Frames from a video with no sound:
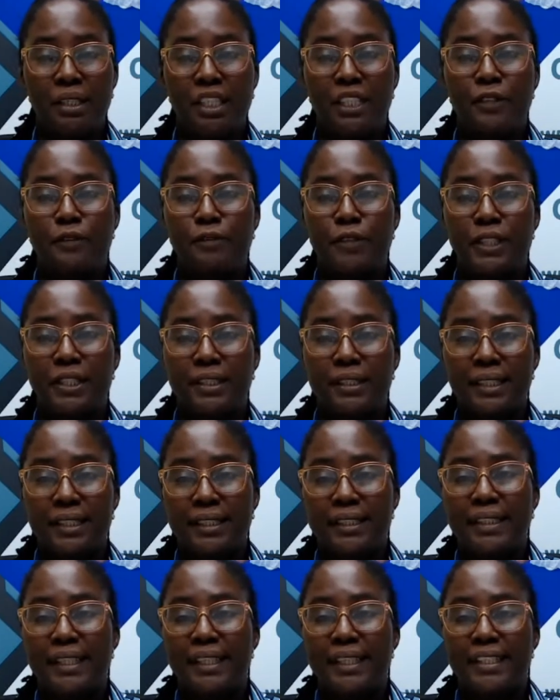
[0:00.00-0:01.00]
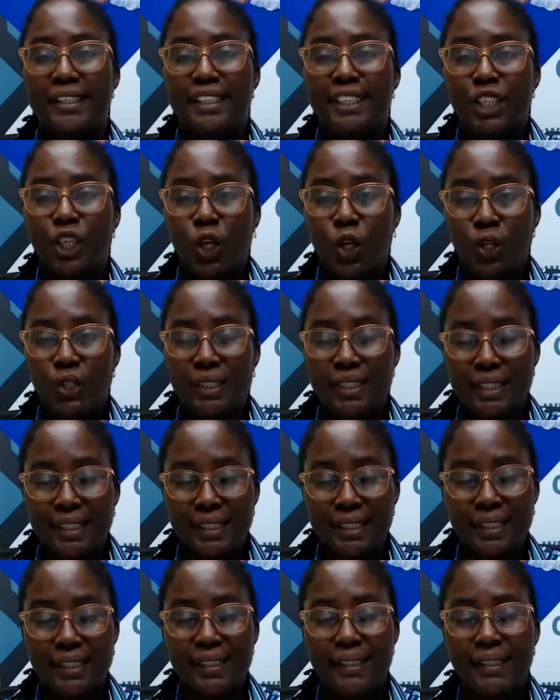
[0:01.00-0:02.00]
it facilitates
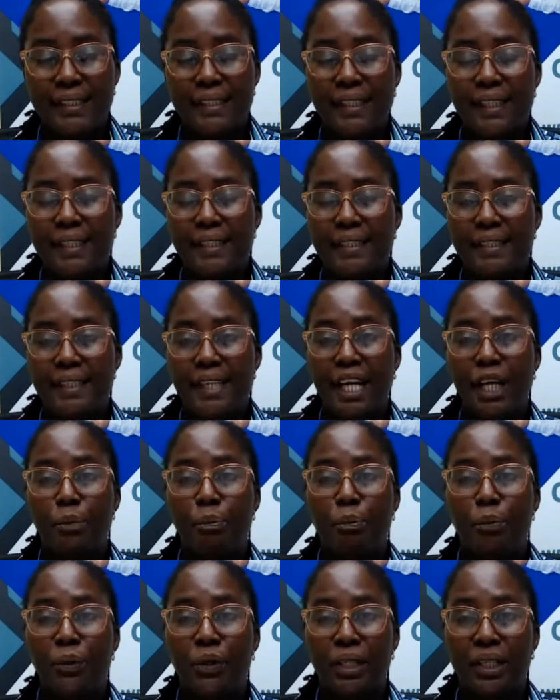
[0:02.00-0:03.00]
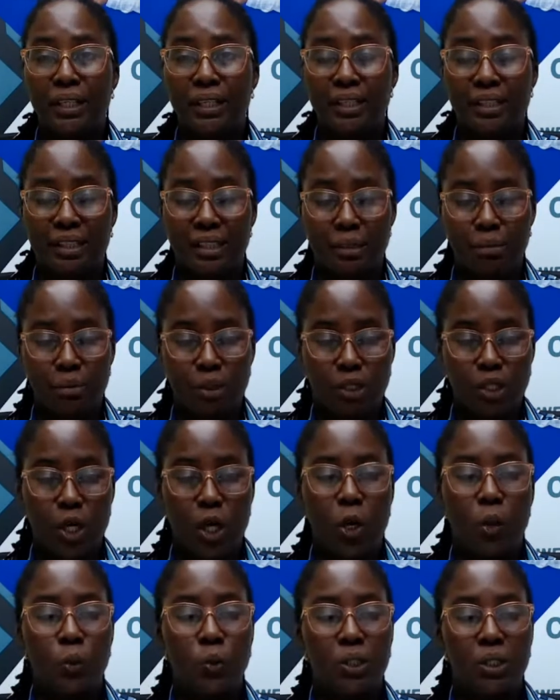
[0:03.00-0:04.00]
consistent and
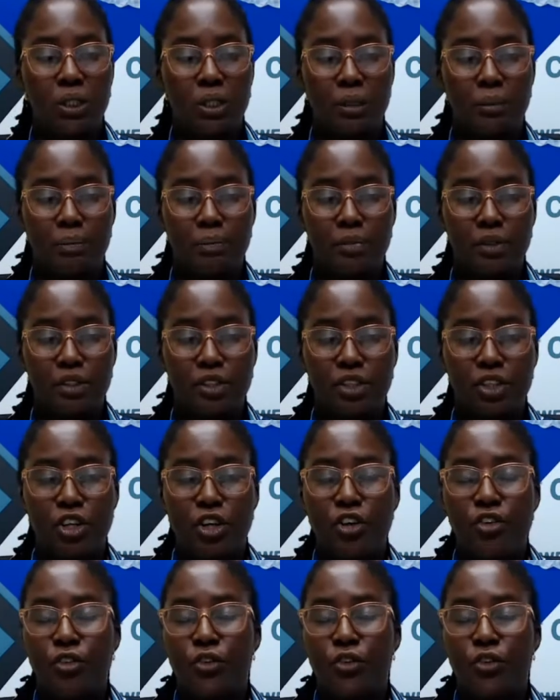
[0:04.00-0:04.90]
predictable outcomes